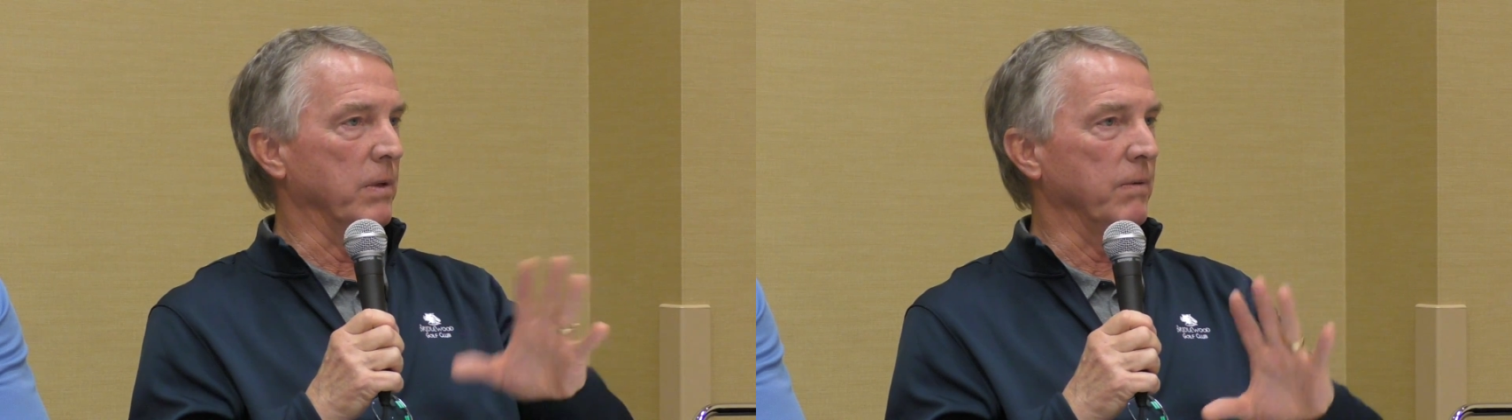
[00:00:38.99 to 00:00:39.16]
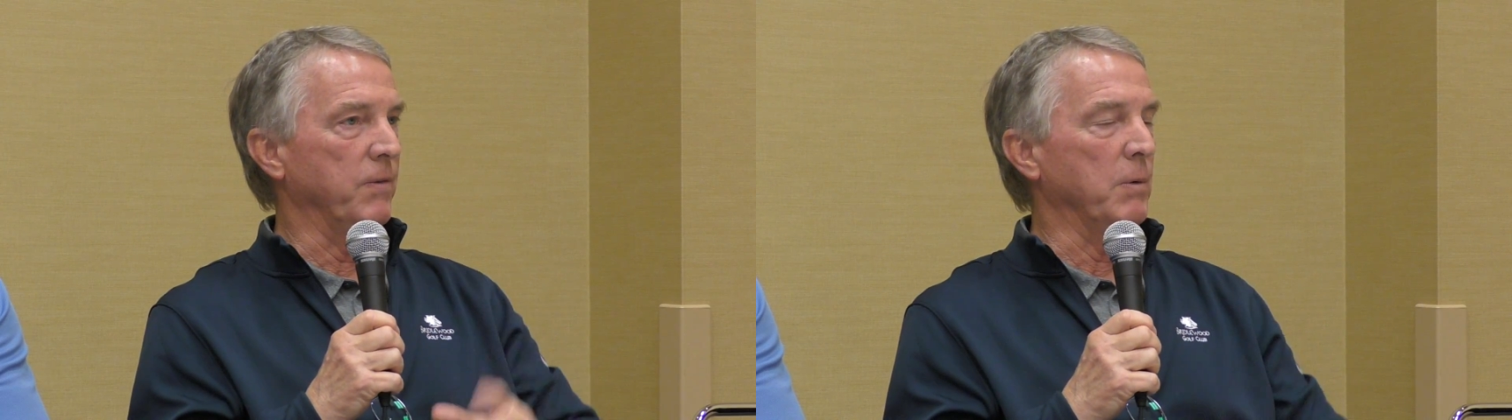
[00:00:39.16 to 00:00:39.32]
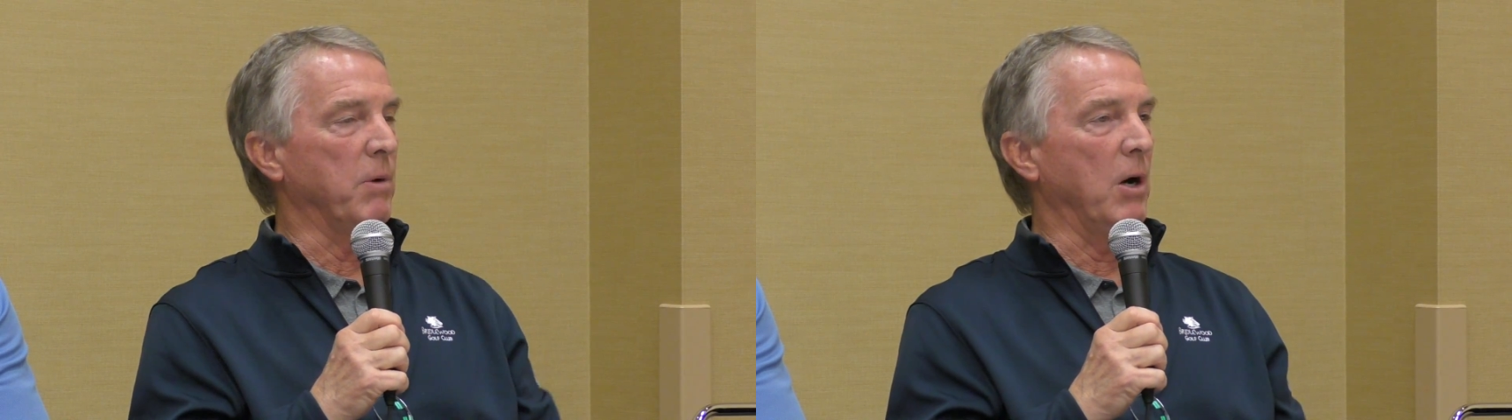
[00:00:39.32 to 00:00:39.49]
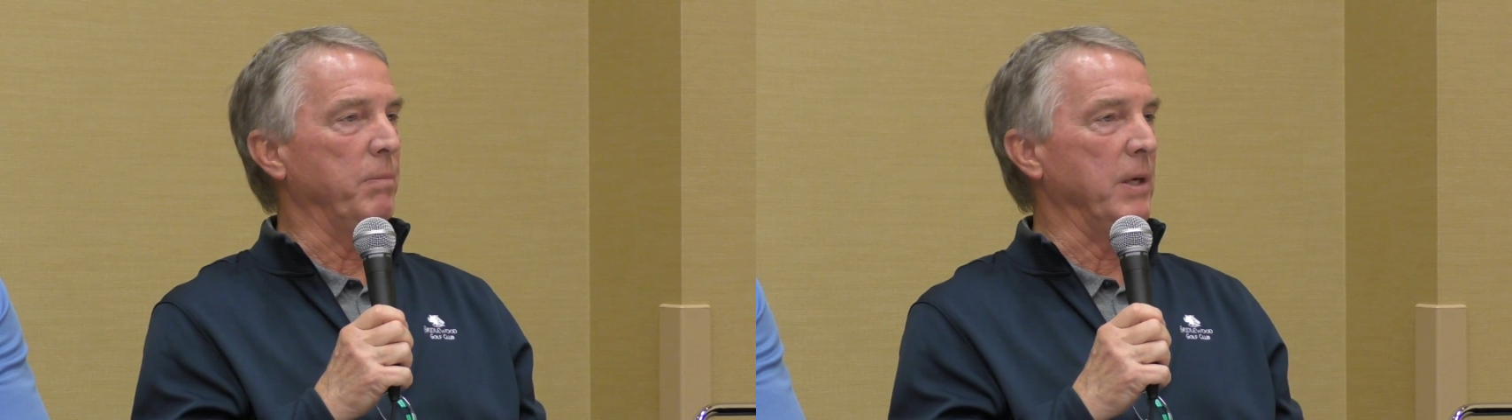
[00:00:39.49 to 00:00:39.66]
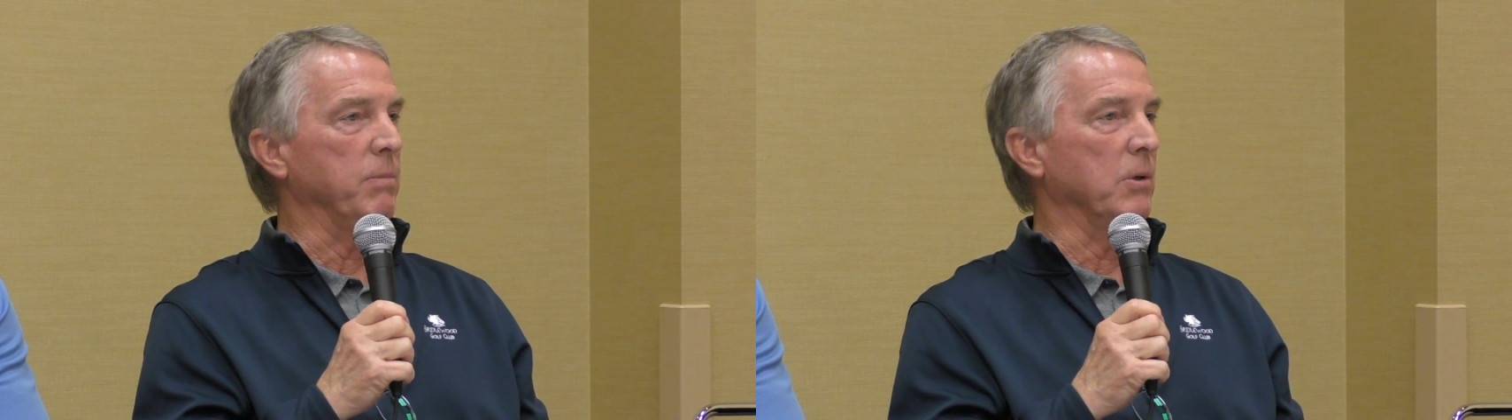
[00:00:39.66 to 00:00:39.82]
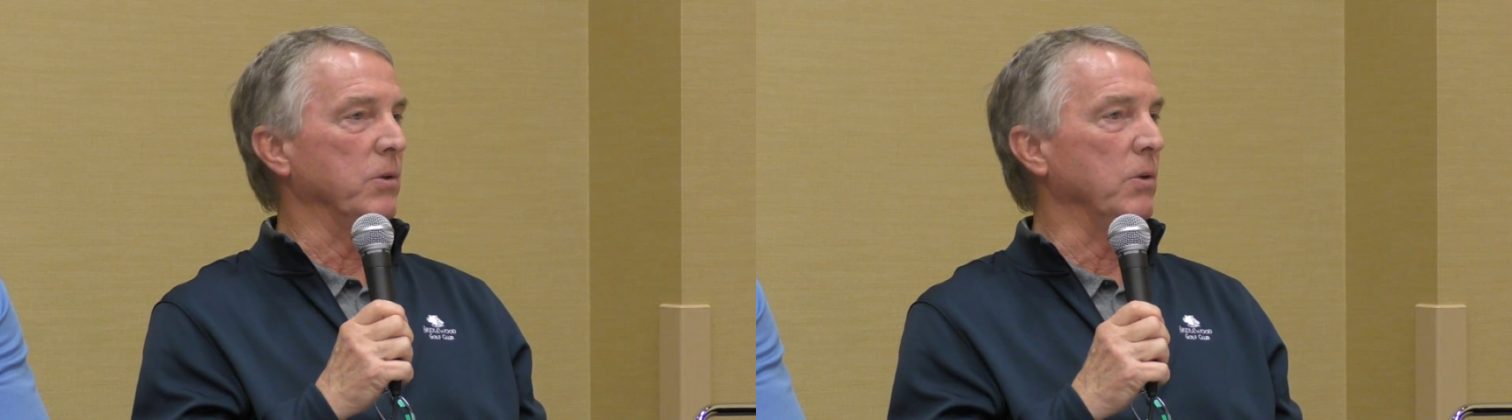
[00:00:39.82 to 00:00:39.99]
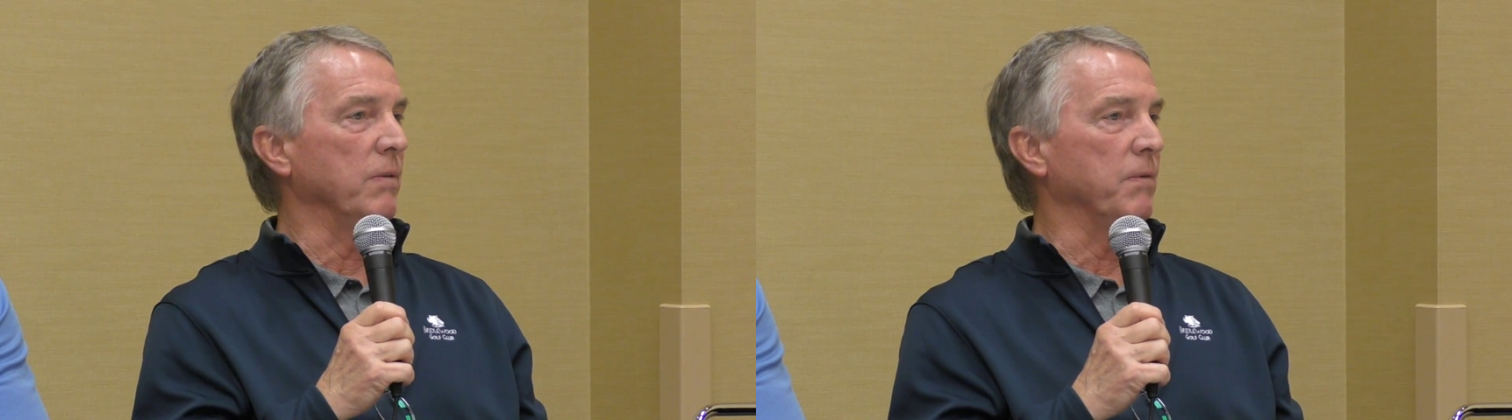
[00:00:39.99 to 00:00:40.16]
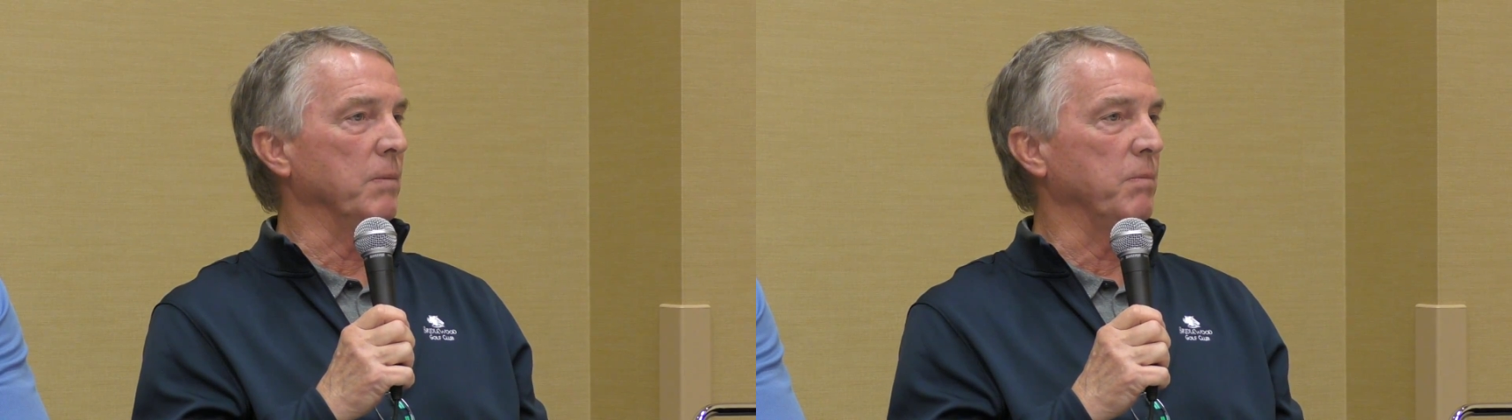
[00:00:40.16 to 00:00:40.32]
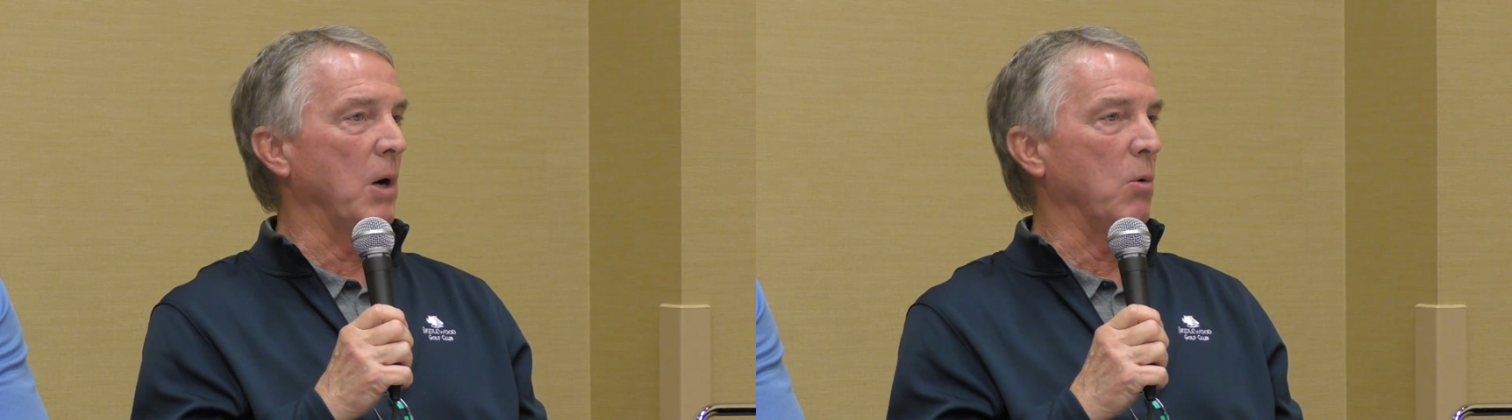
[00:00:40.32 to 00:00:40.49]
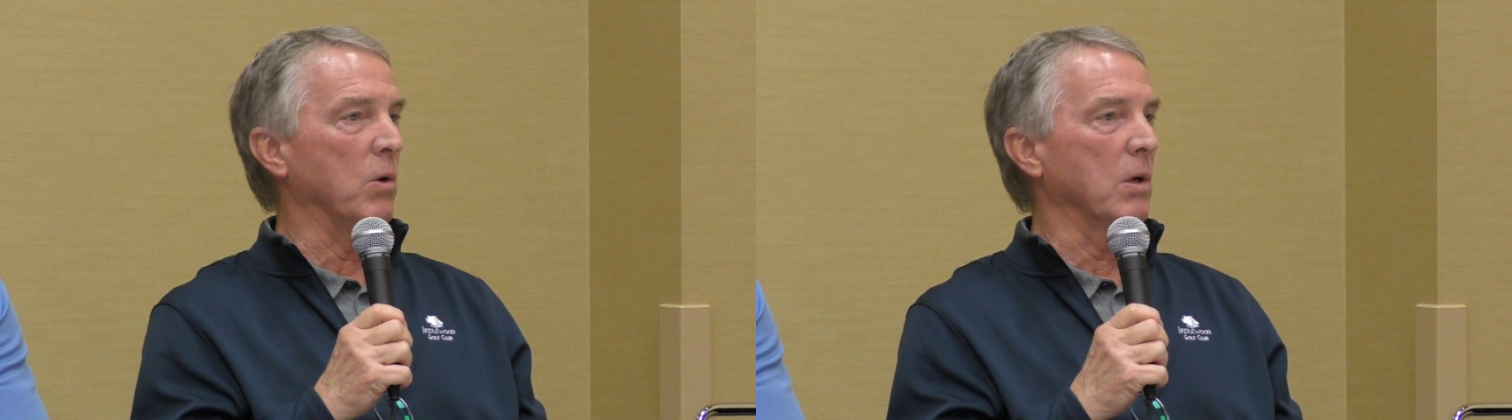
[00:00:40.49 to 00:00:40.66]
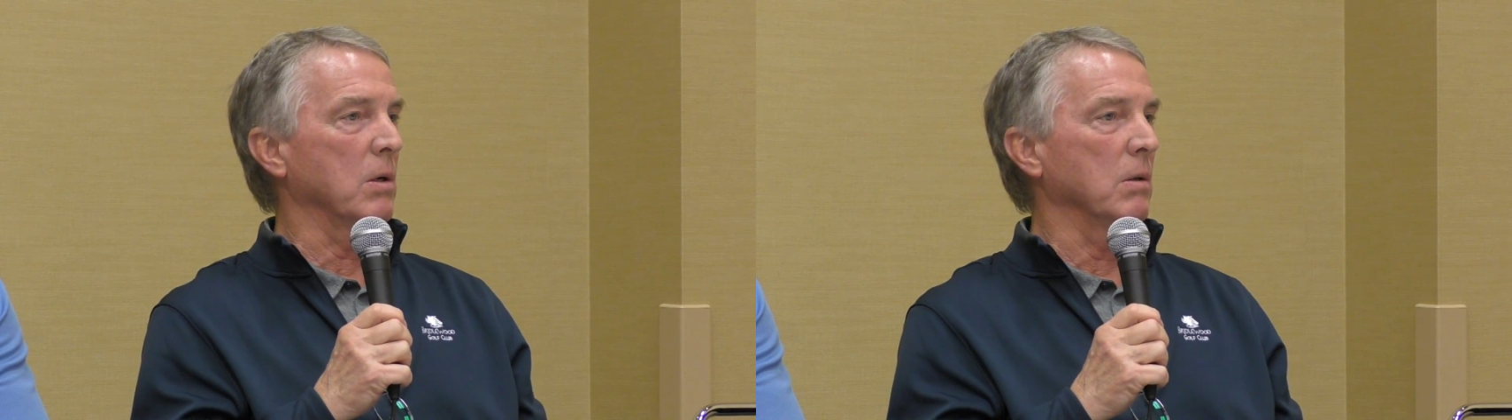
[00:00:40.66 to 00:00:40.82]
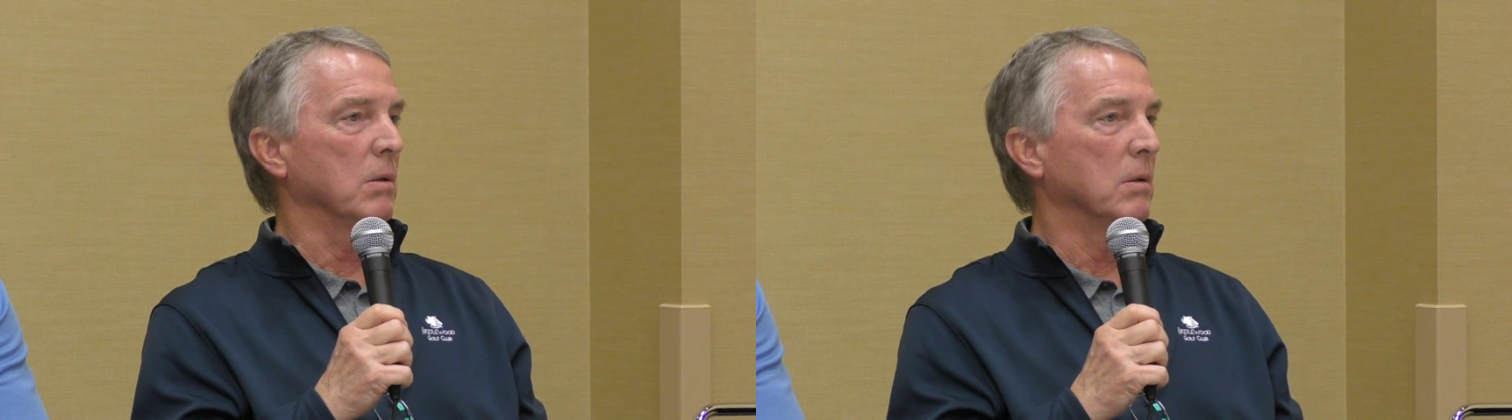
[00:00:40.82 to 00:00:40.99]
the football people, do the football work.